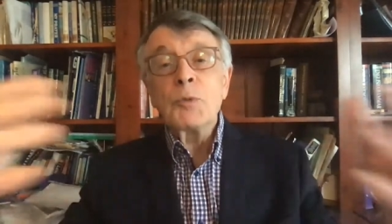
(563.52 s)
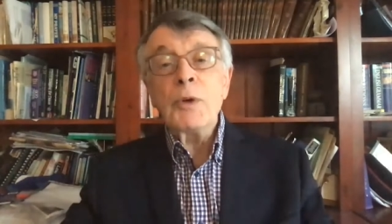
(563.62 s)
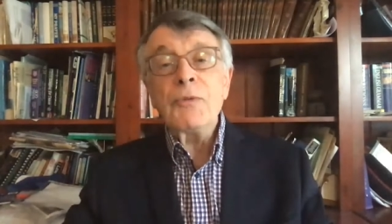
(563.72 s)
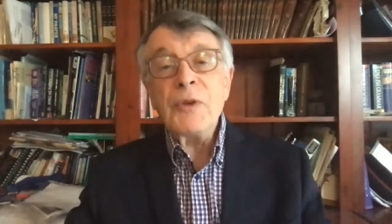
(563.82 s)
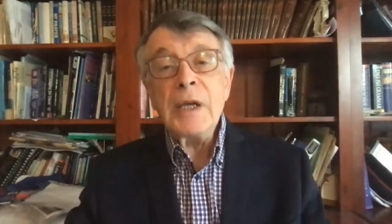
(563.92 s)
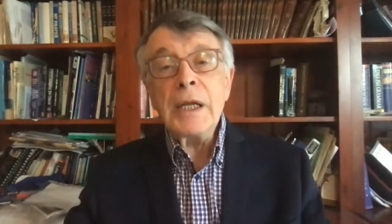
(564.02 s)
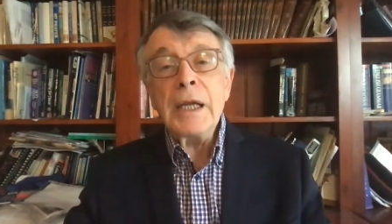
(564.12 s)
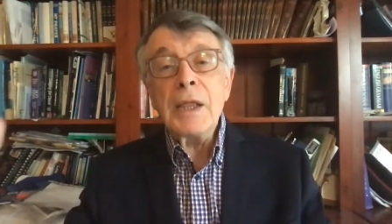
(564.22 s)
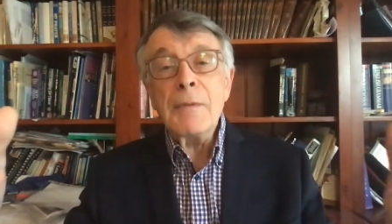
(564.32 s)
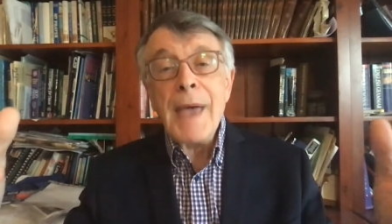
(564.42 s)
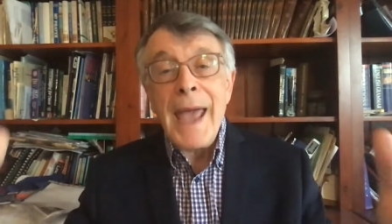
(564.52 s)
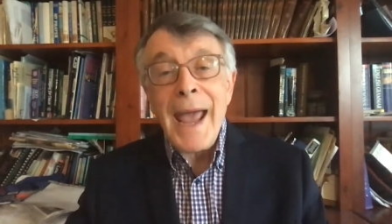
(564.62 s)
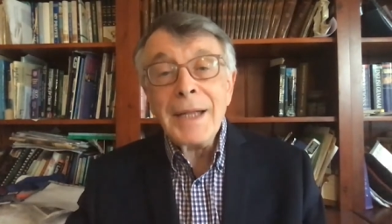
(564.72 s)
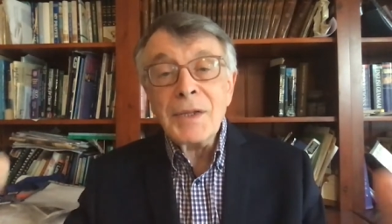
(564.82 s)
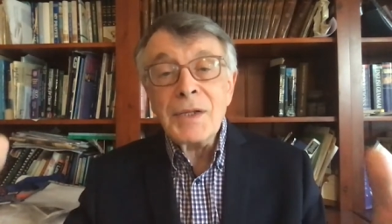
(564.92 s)
we're feeling them
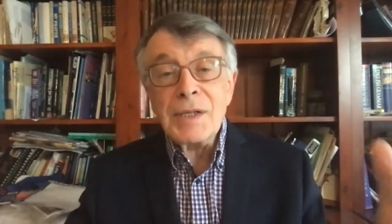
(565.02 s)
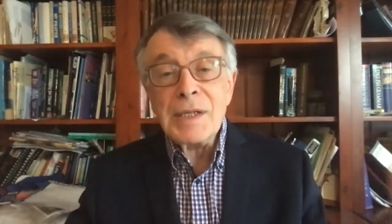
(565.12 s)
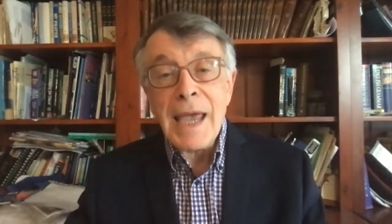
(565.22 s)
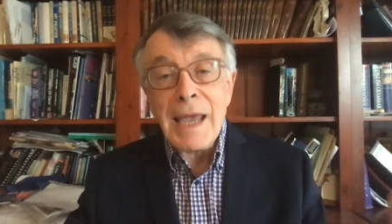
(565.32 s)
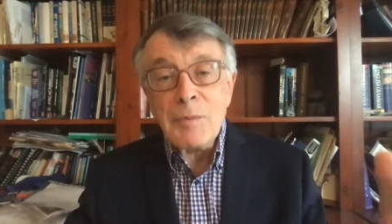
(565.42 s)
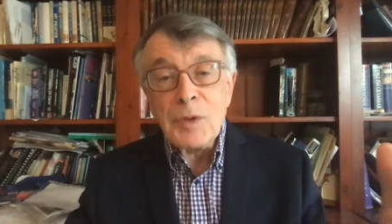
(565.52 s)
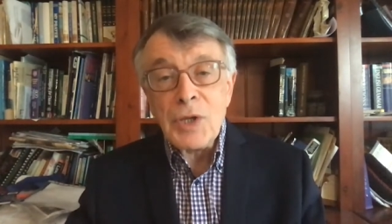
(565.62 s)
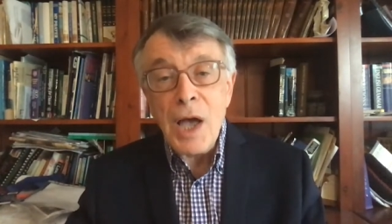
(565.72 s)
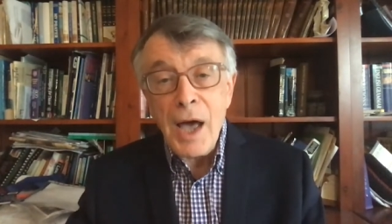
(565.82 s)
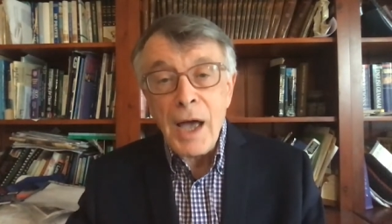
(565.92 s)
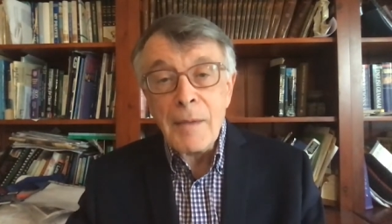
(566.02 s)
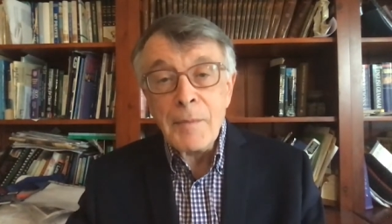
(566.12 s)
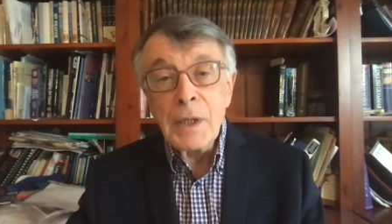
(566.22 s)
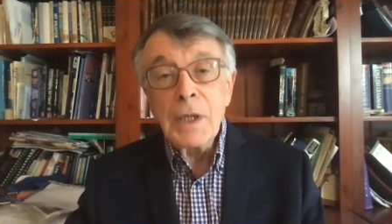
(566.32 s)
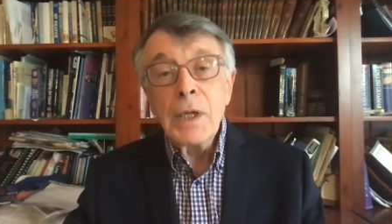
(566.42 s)
at the same
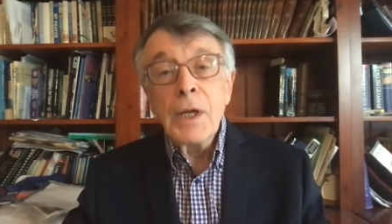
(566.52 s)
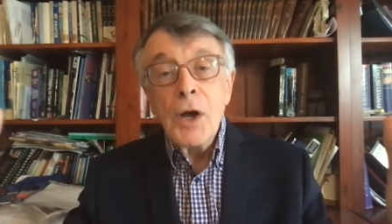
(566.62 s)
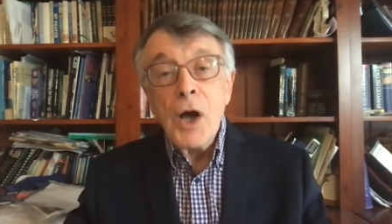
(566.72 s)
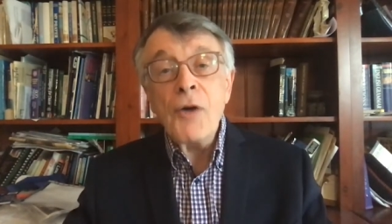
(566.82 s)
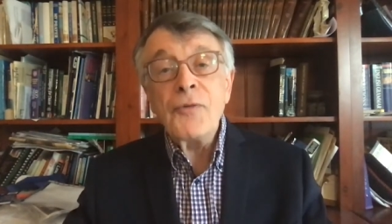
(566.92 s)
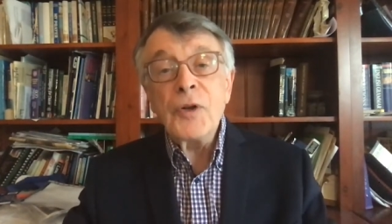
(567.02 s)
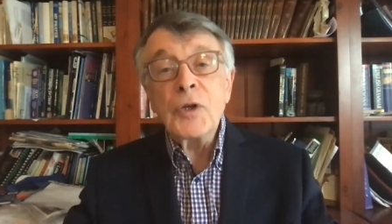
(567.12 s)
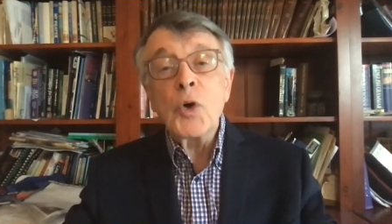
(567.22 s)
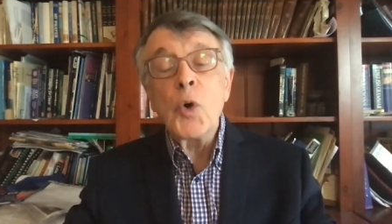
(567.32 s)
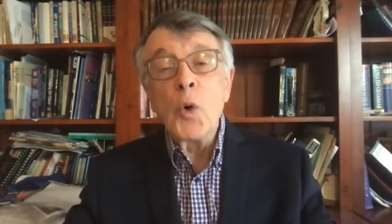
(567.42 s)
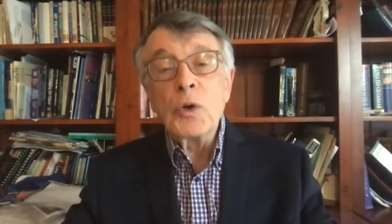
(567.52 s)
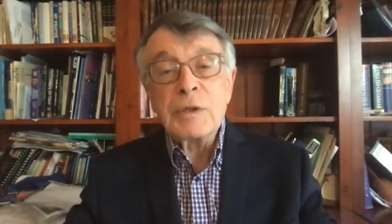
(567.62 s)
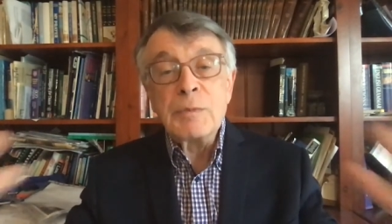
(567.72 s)
time, often caused